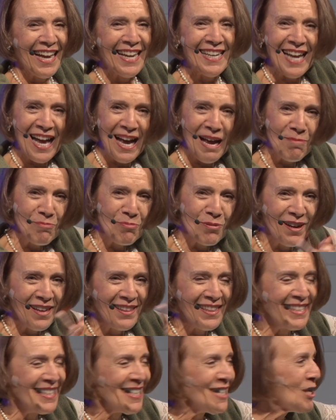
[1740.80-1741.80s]
And I pray
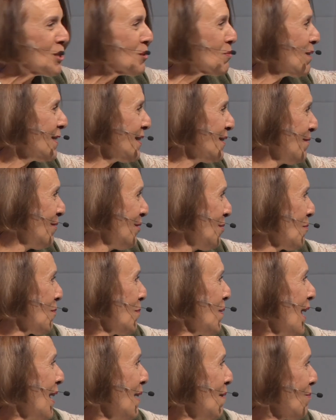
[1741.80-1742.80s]
that each one of you will
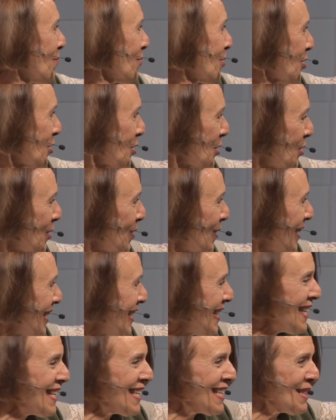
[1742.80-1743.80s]
be able to,
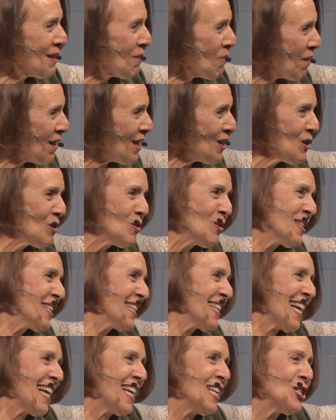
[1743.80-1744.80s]
in the way you
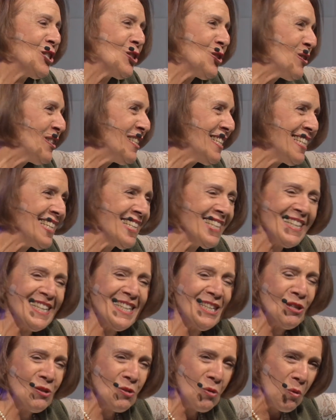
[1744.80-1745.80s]
engage, uniquely,
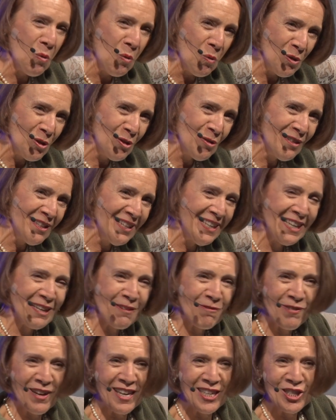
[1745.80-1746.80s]
your unique
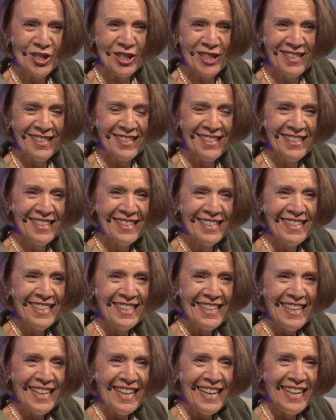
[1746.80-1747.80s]
fashion,
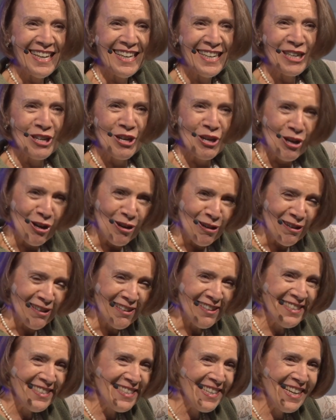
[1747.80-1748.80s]

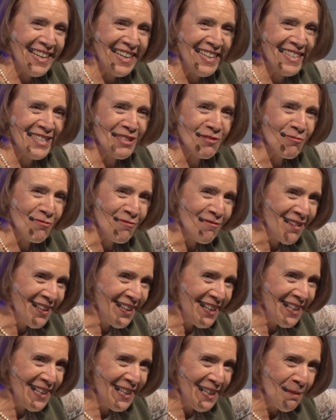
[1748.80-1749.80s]
God has
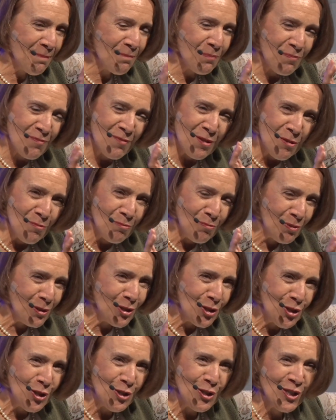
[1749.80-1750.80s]
really
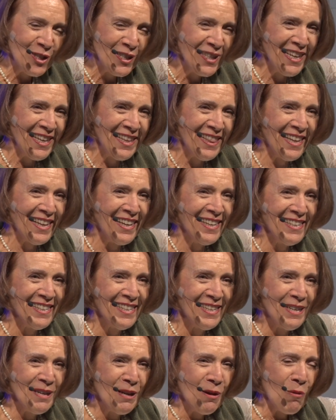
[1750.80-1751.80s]
put you together
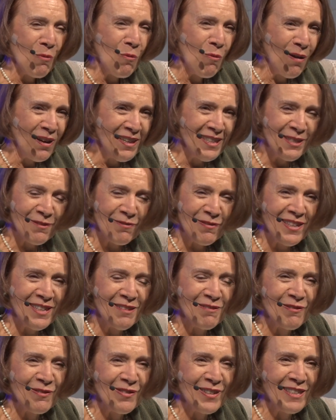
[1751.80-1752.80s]
wonderfully
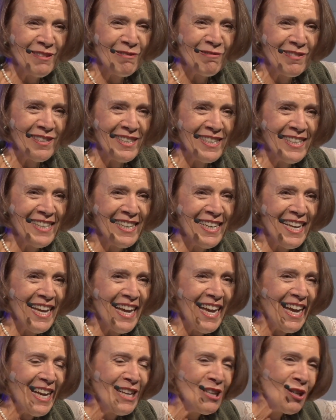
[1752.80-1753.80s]
and fearfully,
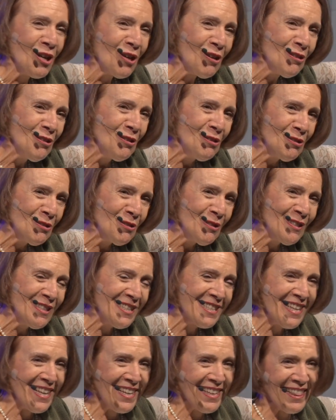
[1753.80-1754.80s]
and go
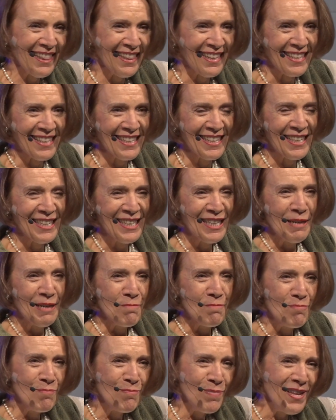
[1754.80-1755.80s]
use that thing.
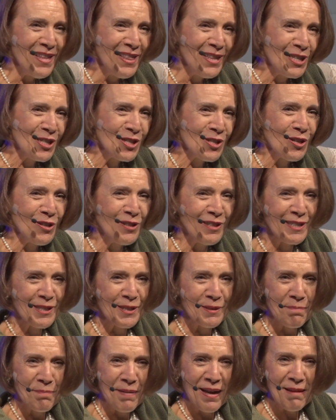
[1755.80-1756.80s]
Be the
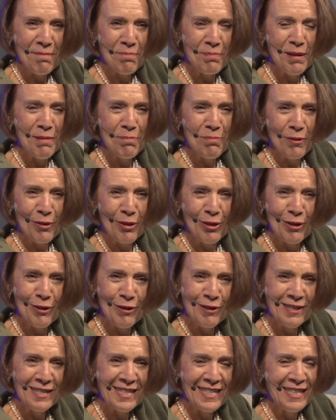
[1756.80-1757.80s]
salt. Make people
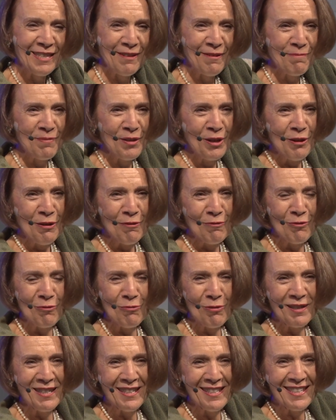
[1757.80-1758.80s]
thirsty for
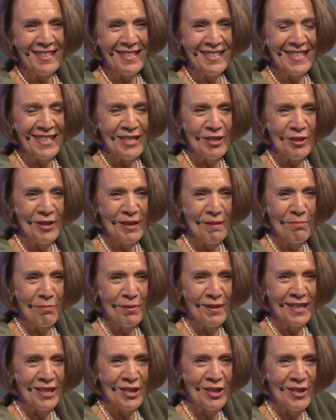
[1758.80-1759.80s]
what it is that you can
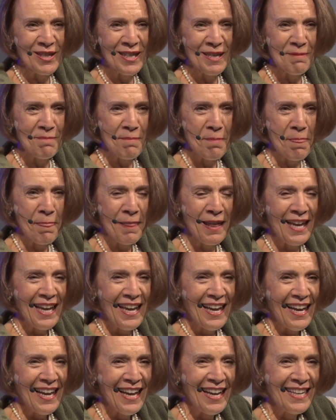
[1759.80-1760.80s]
bring to them.
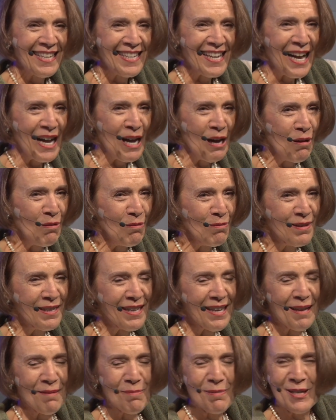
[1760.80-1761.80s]
And I would
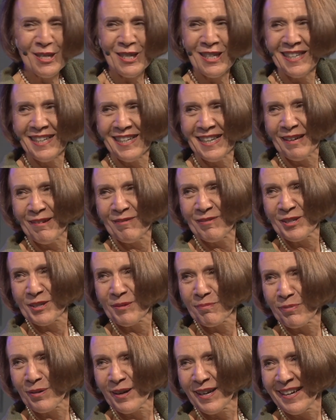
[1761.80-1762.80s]
absolutely love to
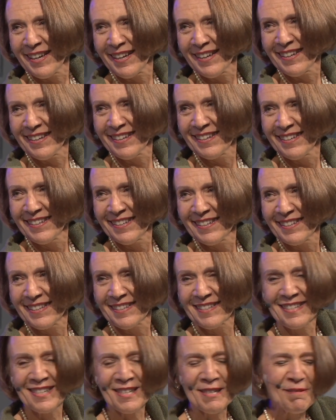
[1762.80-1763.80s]
pray.
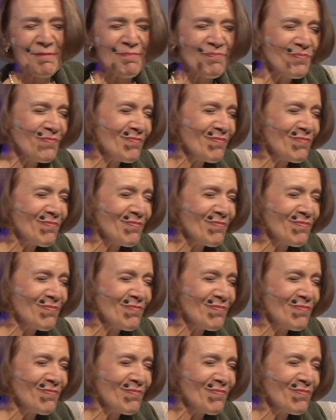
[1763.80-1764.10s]
So,